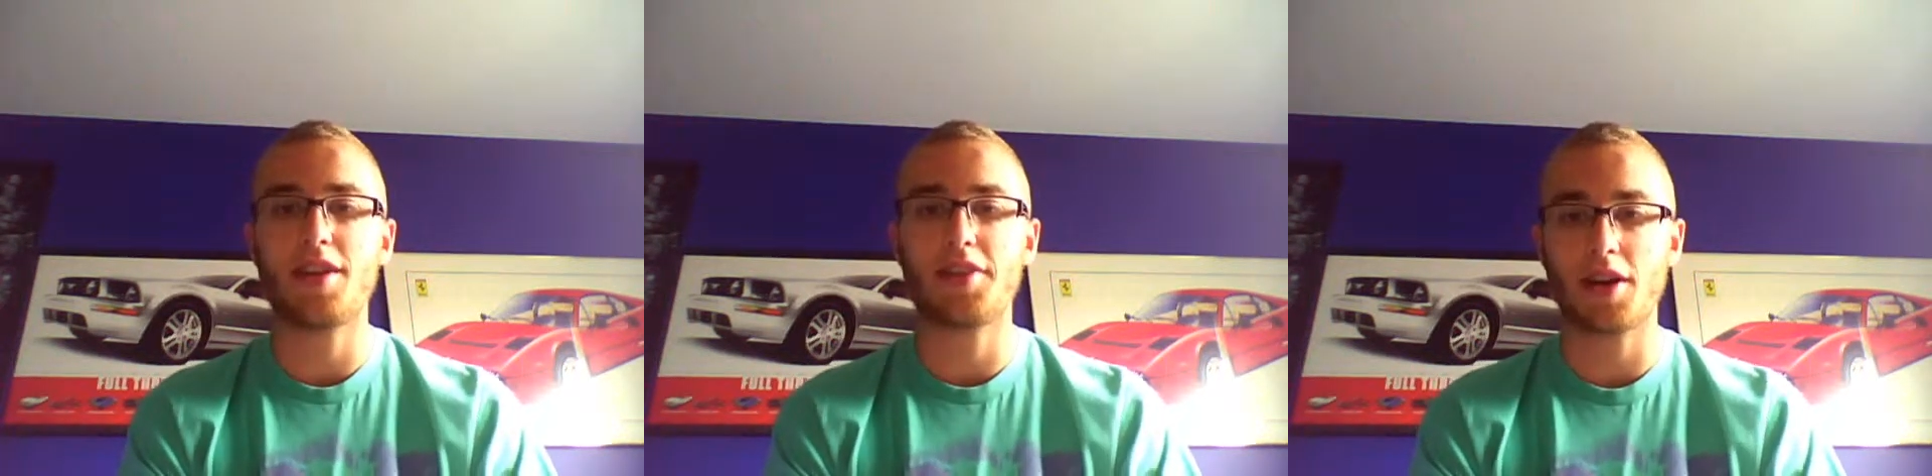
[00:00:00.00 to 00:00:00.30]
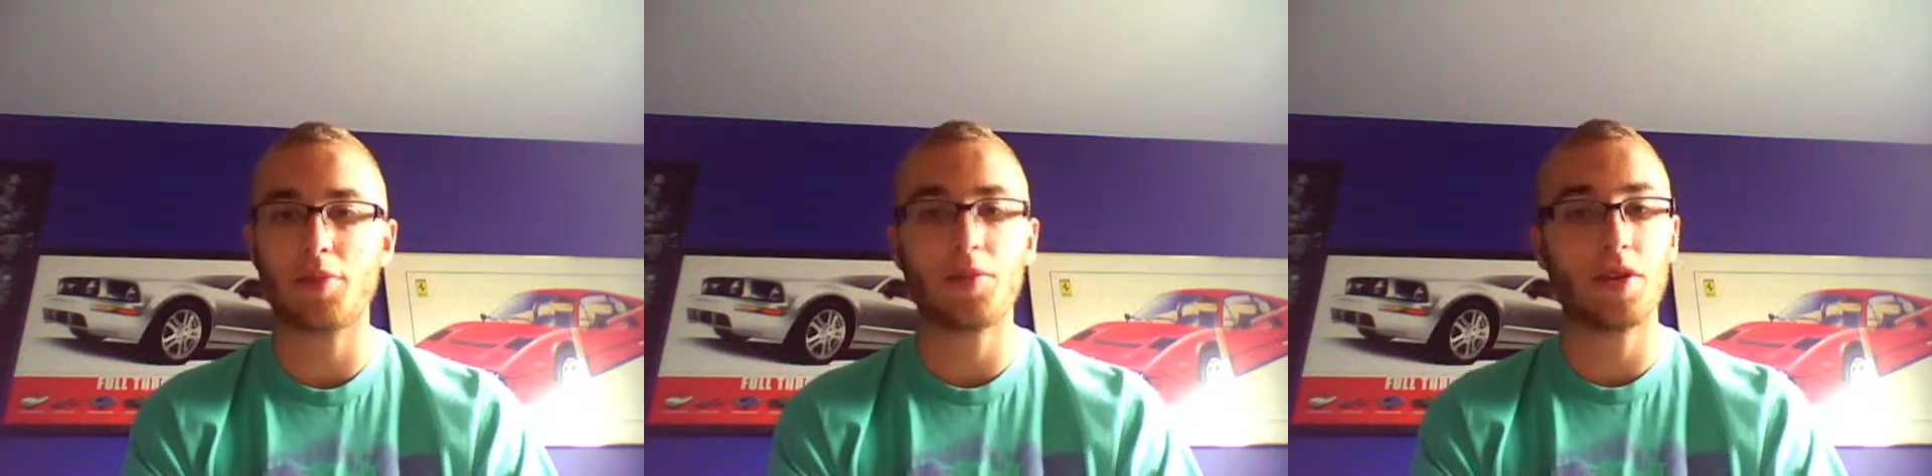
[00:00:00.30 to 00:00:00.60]
as a
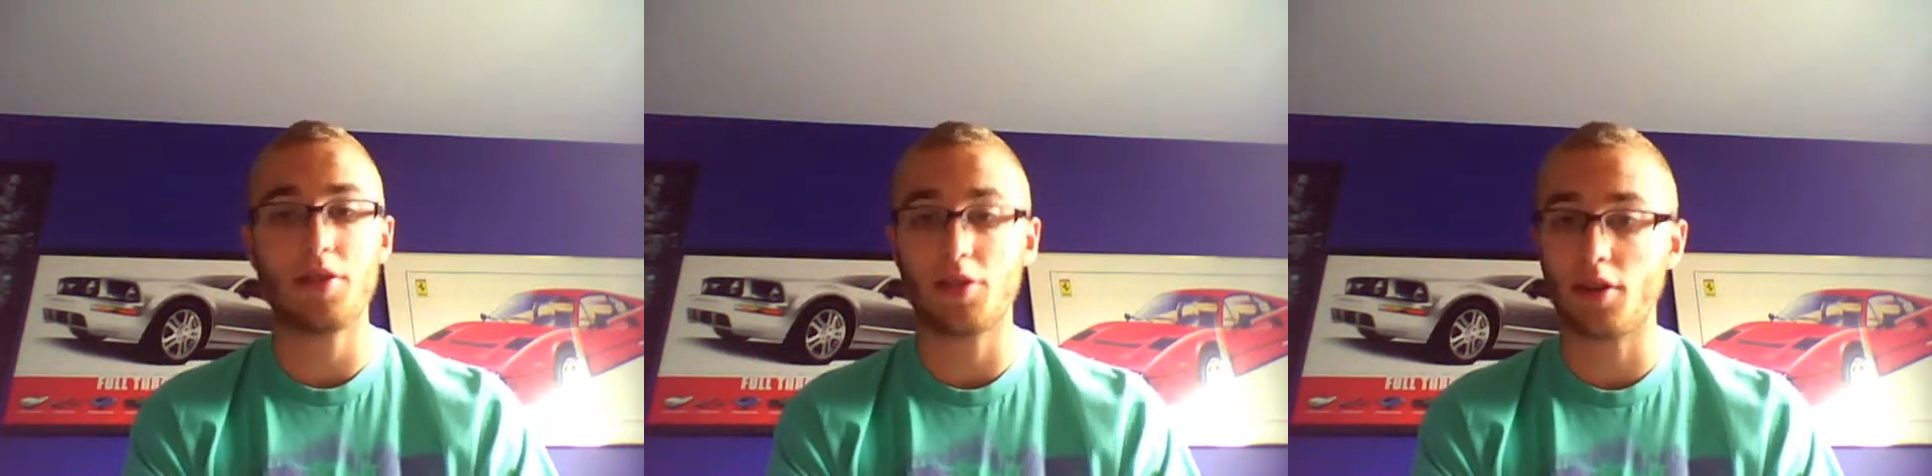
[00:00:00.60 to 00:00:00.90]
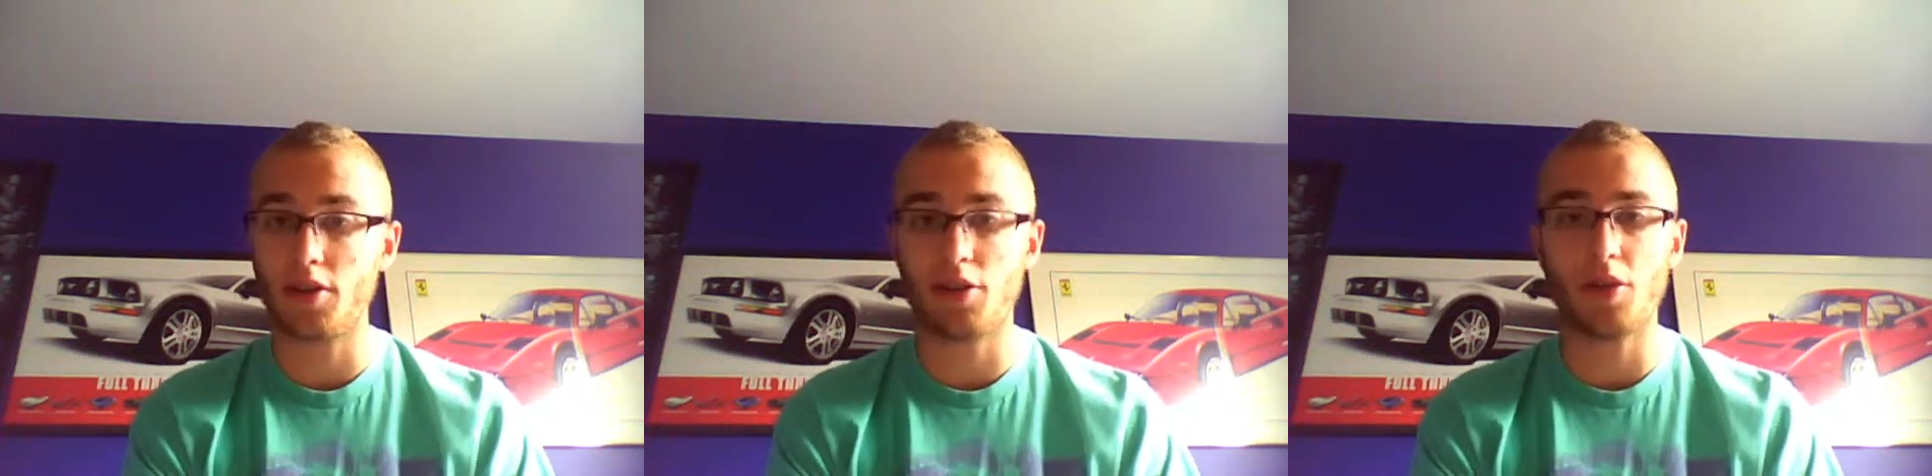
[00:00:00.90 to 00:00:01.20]
company they're
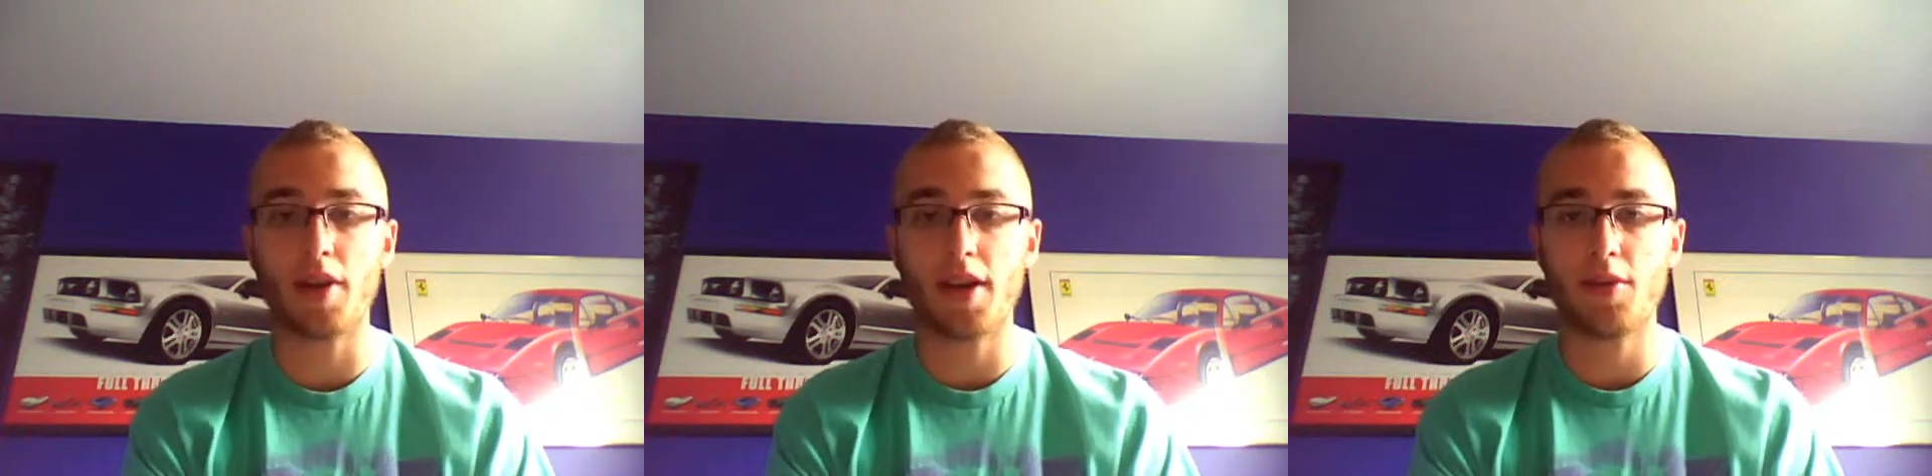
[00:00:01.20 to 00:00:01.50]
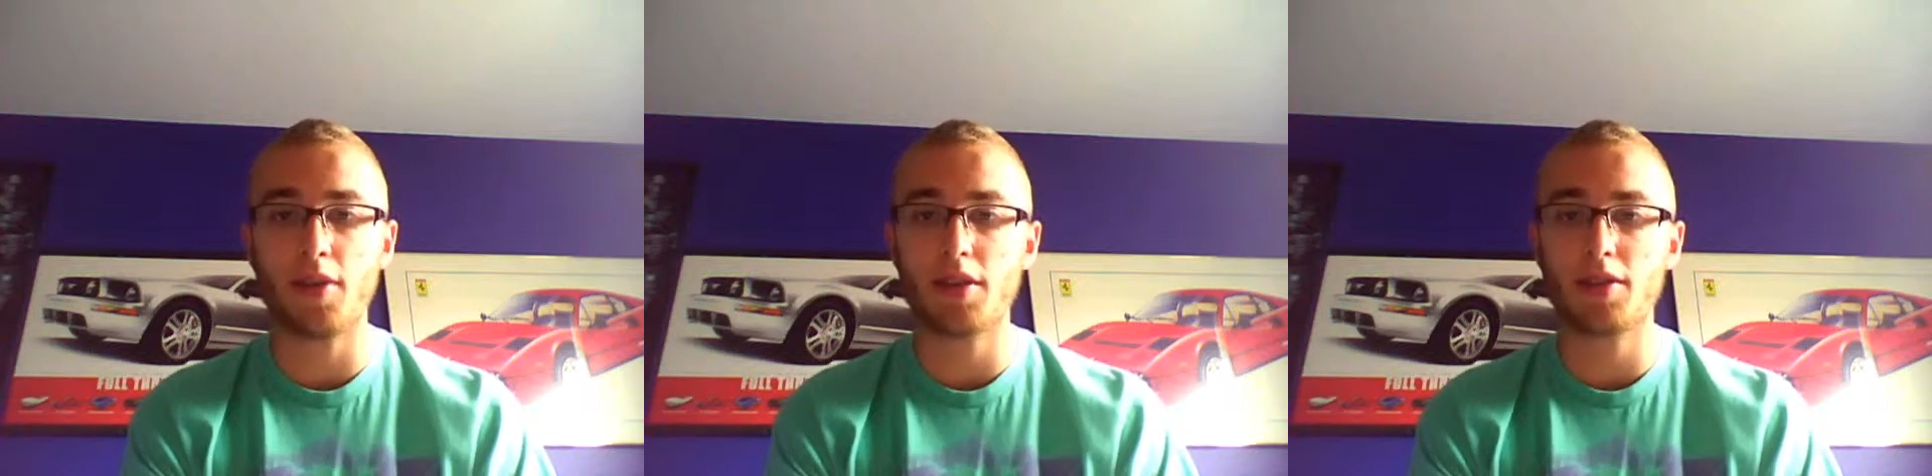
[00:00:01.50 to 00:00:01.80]
going to do great
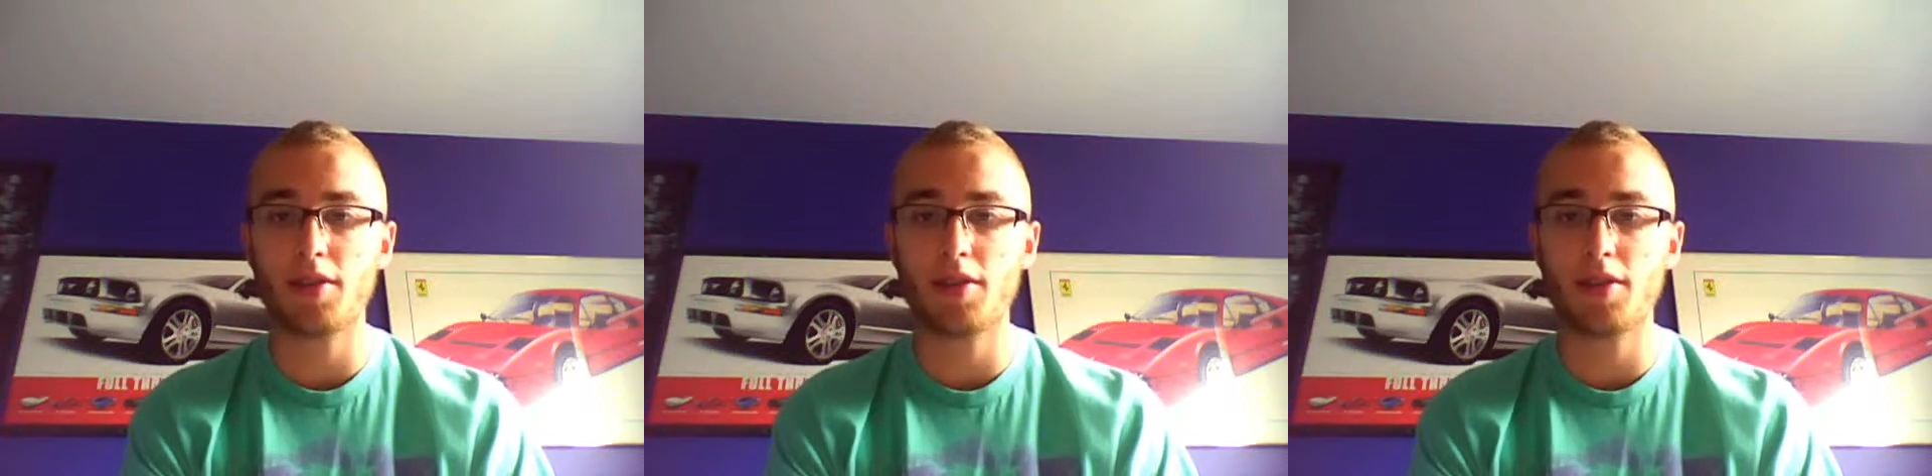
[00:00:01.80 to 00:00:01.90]
with,